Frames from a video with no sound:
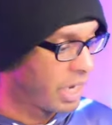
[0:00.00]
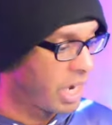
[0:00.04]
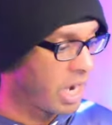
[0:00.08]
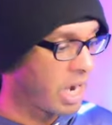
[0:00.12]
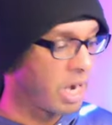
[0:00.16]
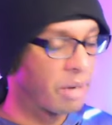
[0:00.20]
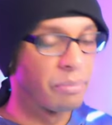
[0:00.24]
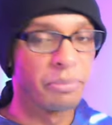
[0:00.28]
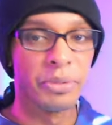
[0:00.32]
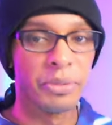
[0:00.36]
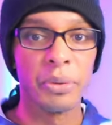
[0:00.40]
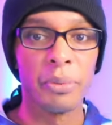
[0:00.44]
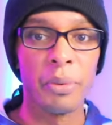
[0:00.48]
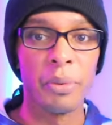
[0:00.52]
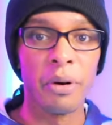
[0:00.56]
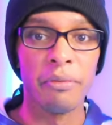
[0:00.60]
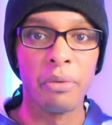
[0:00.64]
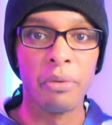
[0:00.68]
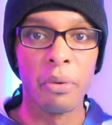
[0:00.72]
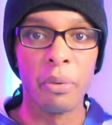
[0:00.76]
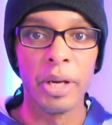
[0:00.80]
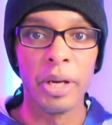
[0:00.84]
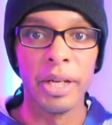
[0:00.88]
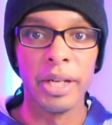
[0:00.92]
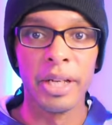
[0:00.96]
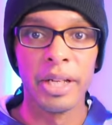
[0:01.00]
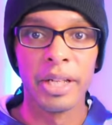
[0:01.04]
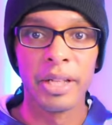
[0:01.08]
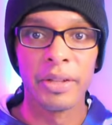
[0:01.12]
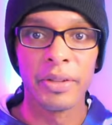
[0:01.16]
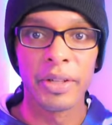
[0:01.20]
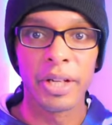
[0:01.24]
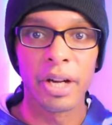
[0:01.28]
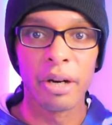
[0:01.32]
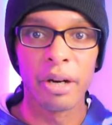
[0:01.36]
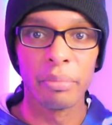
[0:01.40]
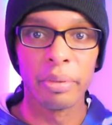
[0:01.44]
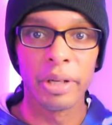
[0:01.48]
um to avoid
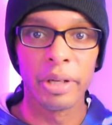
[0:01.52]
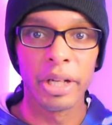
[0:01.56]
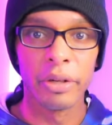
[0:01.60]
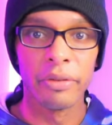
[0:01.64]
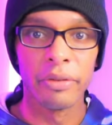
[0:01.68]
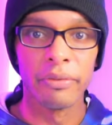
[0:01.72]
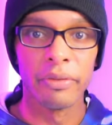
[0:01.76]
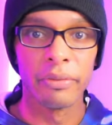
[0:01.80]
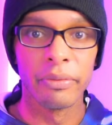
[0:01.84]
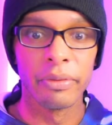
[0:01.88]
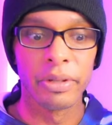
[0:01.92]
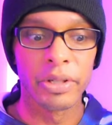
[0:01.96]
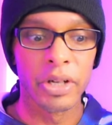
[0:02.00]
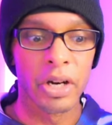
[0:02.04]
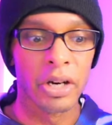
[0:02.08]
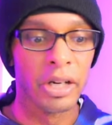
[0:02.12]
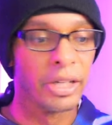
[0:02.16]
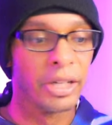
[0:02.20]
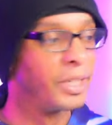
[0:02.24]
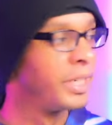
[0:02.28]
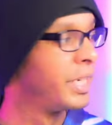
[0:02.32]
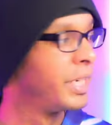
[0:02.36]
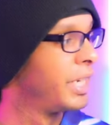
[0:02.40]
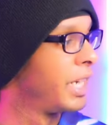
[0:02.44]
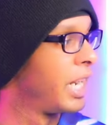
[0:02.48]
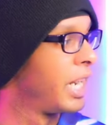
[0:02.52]
the company Vivitar.